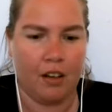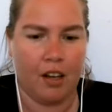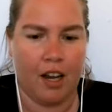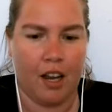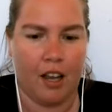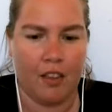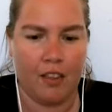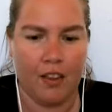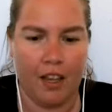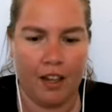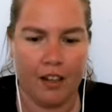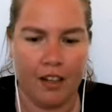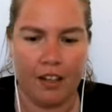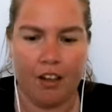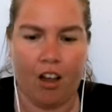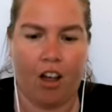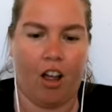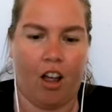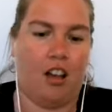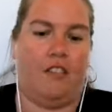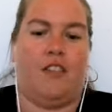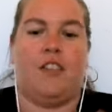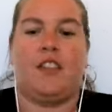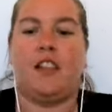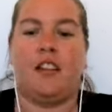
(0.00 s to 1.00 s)
and then he
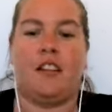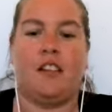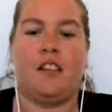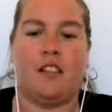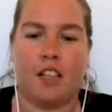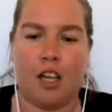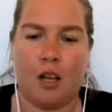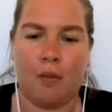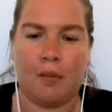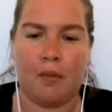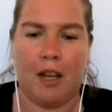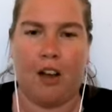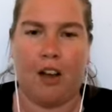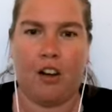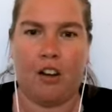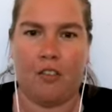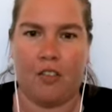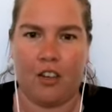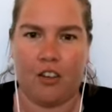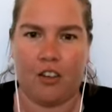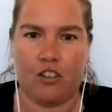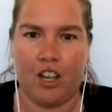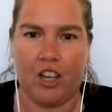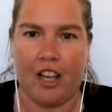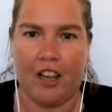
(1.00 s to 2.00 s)
all of a sudden stepped out of
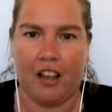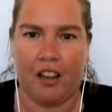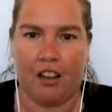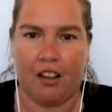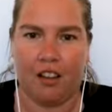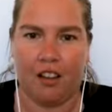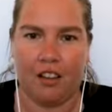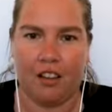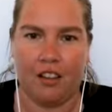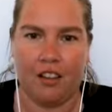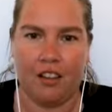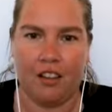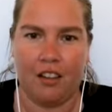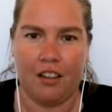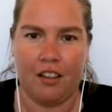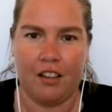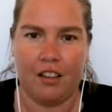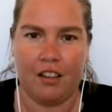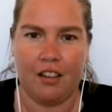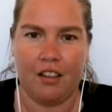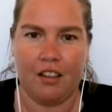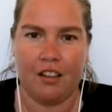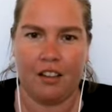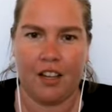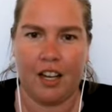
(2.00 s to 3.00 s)
his shell,
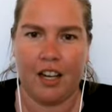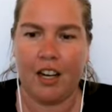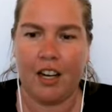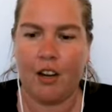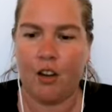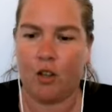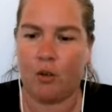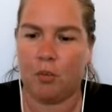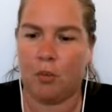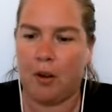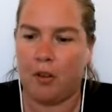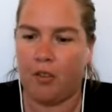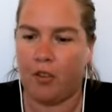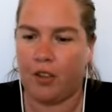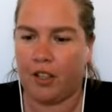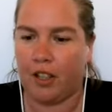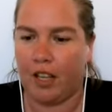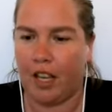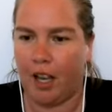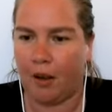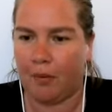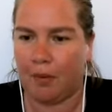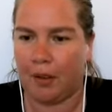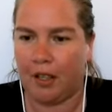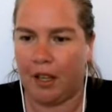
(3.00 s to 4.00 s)
and now he's a perfectly
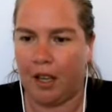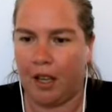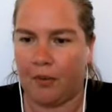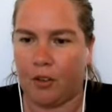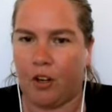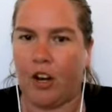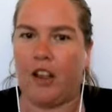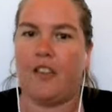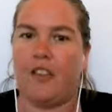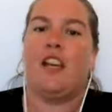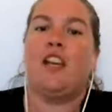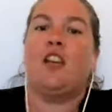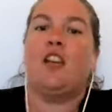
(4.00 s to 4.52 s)
happy lobster, and then